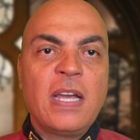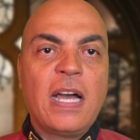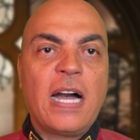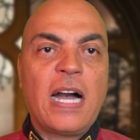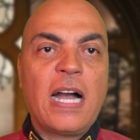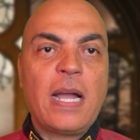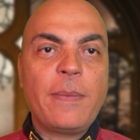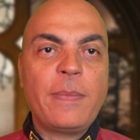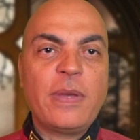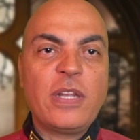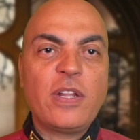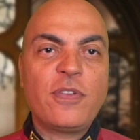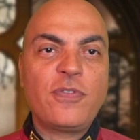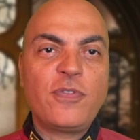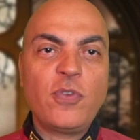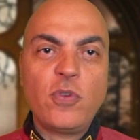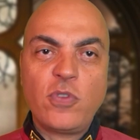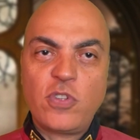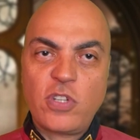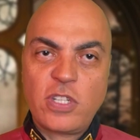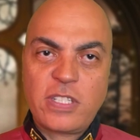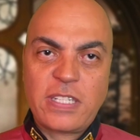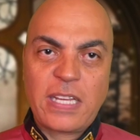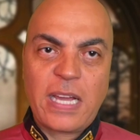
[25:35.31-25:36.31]
I'm in a
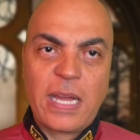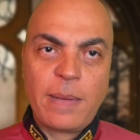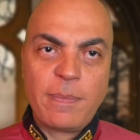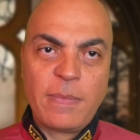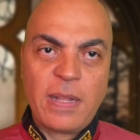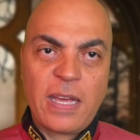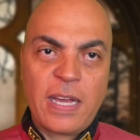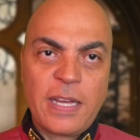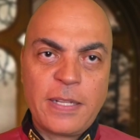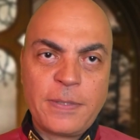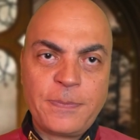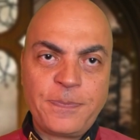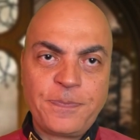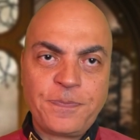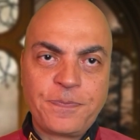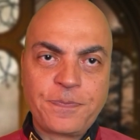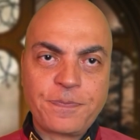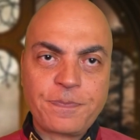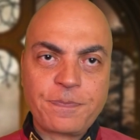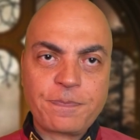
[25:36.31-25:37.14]
future timeline,